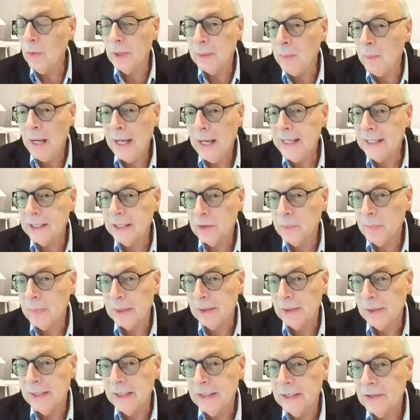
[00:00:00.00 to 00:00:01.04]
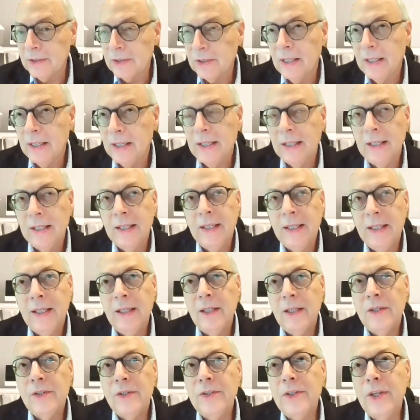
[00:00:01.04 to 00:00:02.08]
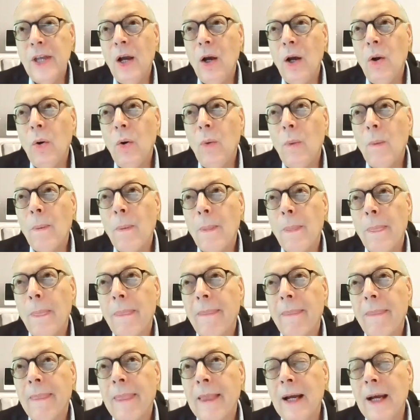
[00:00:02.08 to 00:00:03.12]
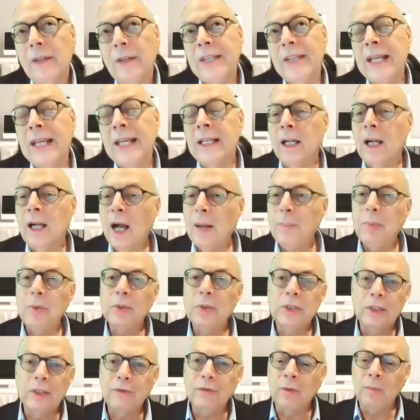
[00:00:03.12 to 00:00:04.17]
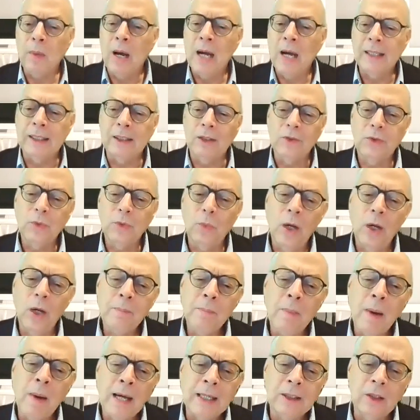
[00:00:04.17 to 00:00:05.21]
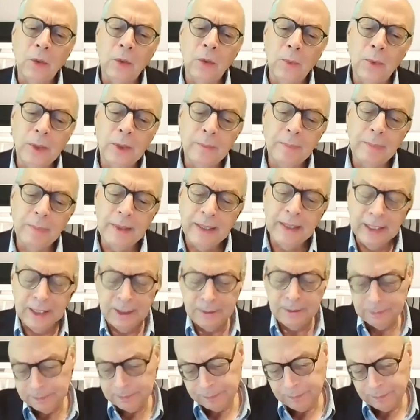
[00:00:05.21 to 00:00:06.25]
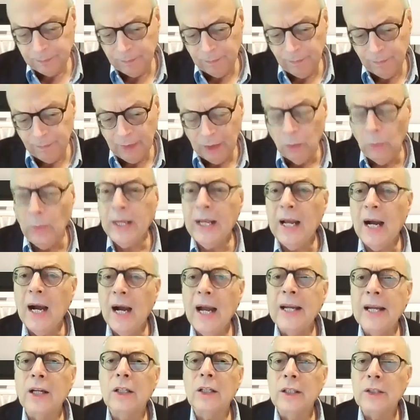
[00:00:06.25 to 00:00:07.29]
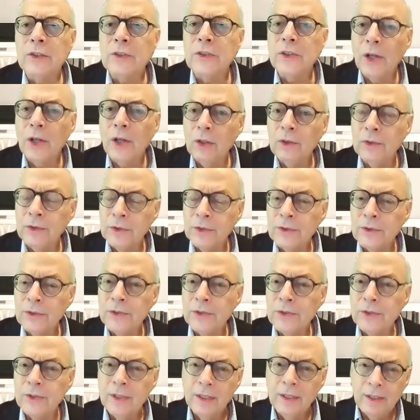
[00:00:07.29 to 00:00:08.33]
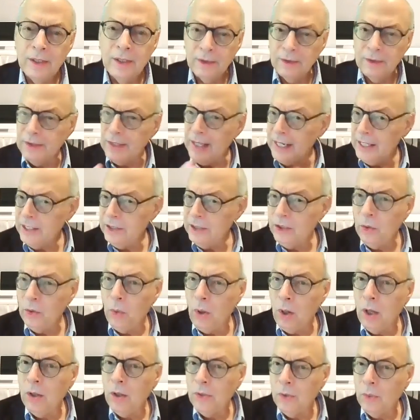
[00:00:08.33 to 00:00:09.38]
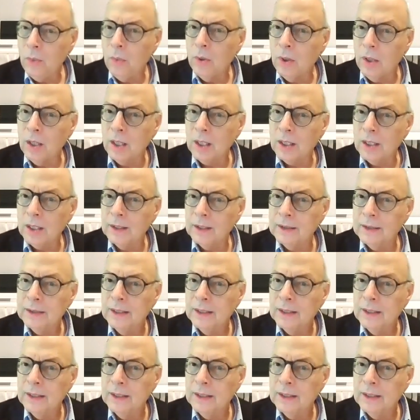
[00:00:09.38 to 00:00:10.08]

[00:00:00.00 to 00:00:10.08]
in my experience. So I'll take a couple different models. One model would be, we hire consultants, they do all the work,